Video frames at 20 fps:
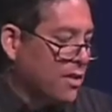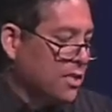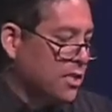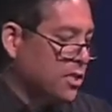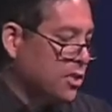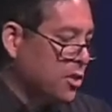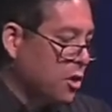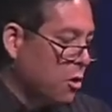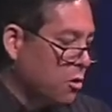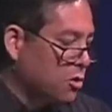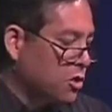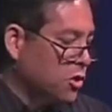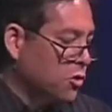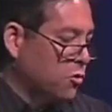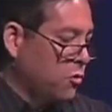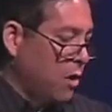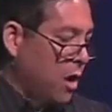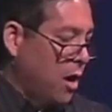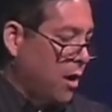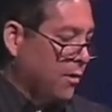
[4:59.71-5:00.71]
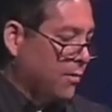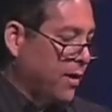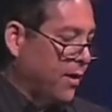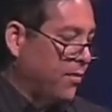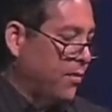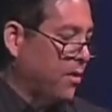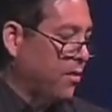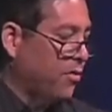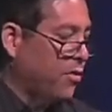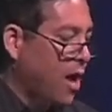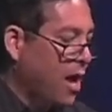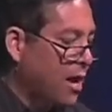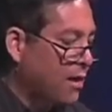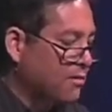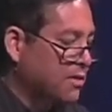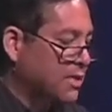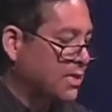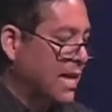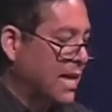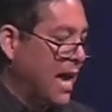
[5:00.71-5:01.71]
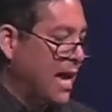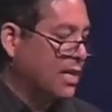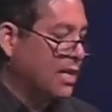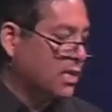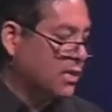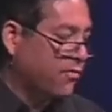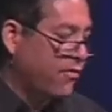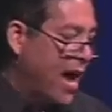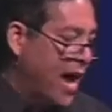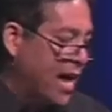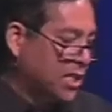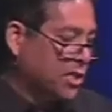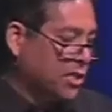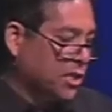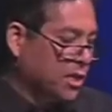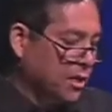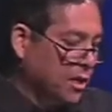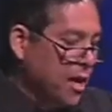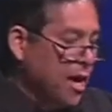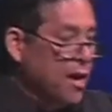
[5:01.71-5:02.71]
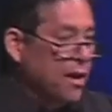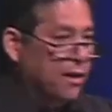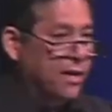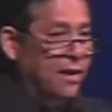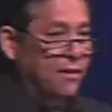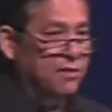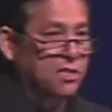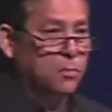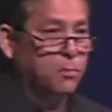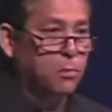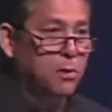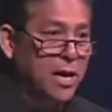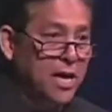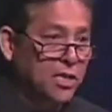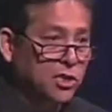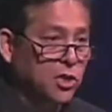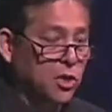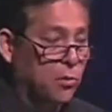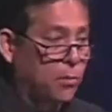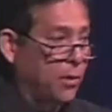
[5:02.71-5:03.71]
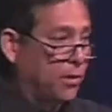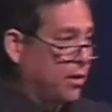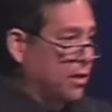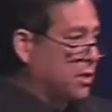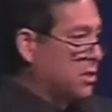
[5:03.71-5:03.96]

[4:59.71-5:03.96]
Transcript: is so strong that the thought of satisfaction gives pleasure, but